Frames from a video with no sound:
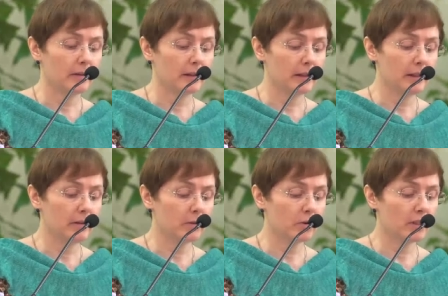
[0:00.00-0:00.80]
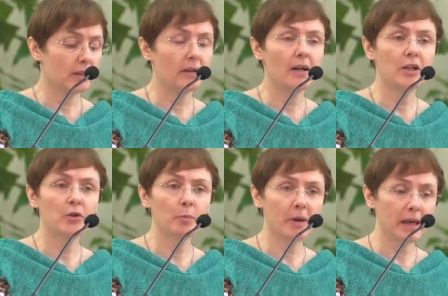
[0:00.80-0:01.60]
he or she can't
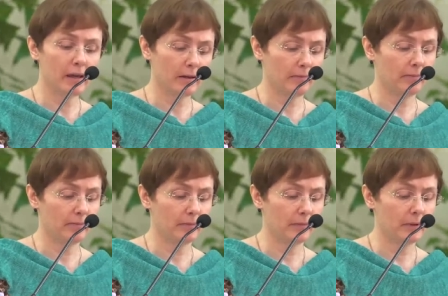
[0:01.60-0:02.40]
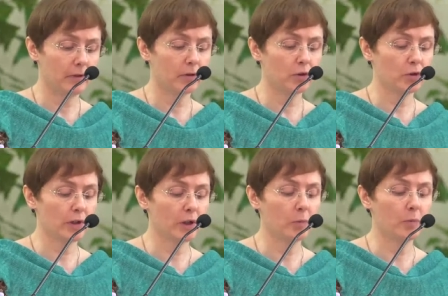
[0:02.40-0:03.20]
bear not to
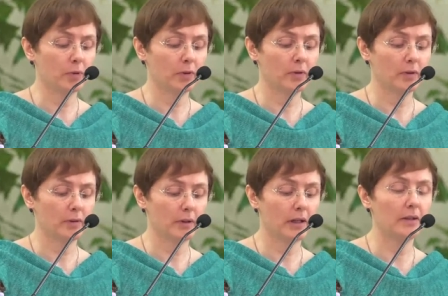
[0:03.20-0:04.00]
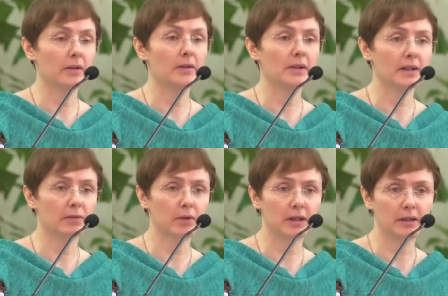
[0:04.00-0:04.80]
help other
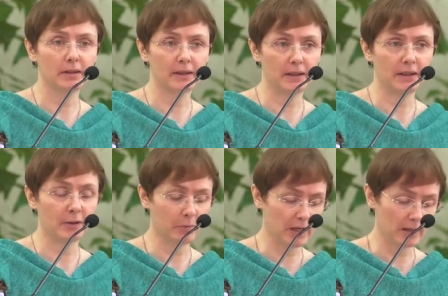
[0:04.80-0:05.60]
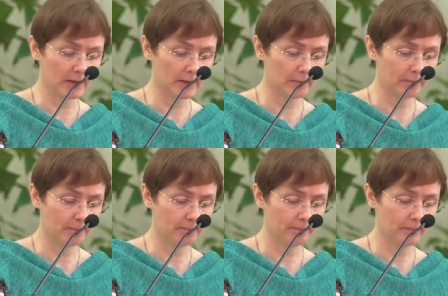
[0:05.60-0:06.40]
suffering sentient beings.
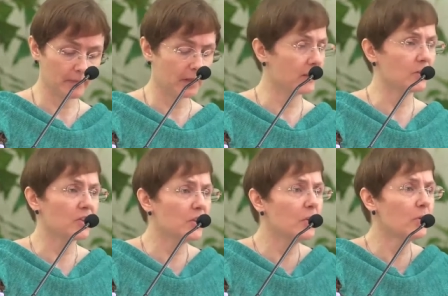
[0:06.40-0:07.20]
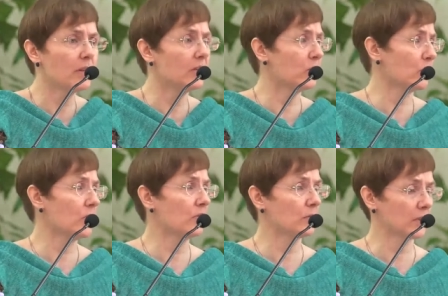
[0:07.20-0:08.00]
There's no other
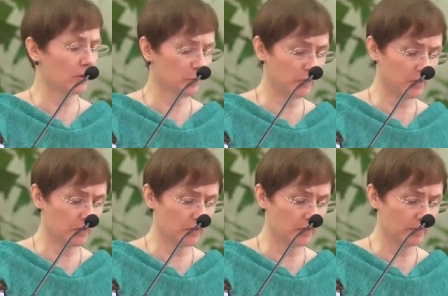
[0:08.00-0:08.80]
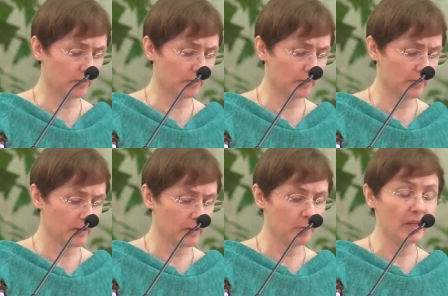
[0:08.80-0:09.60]
choice for such a person,
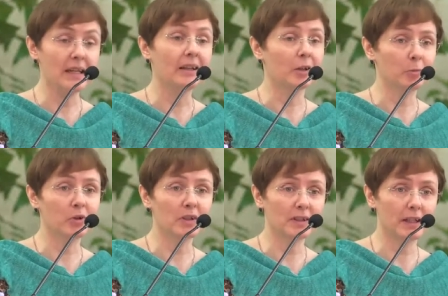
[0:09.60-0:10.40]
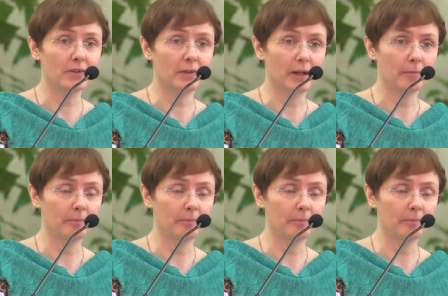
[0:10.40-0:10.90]
meaning a bodhisattva,